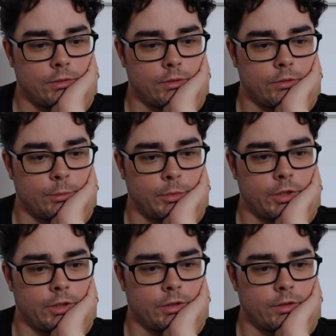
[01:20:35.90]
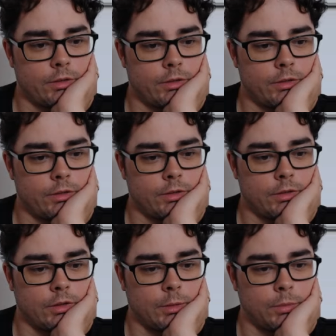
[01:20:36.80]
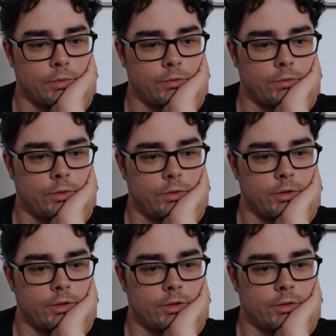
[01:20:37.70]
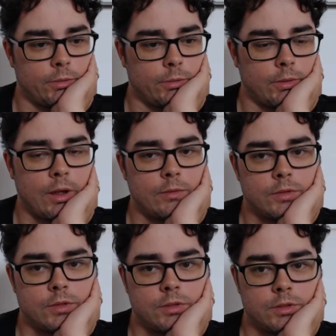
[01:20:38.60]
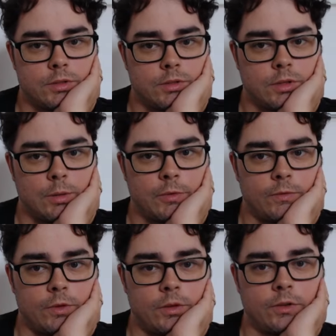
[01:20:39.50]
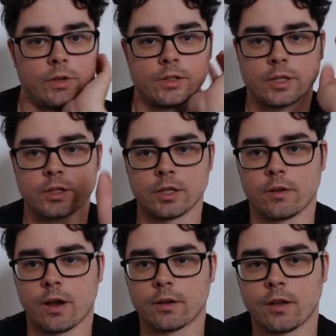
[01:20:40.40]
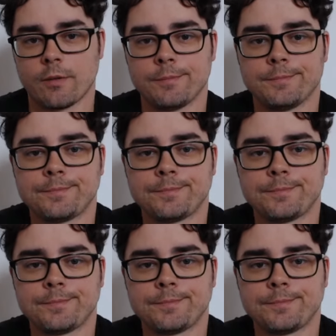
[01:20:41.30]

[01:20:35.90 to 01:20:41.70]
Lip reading: or from here, up a folder to routes, up a folder. So that's actually correct now.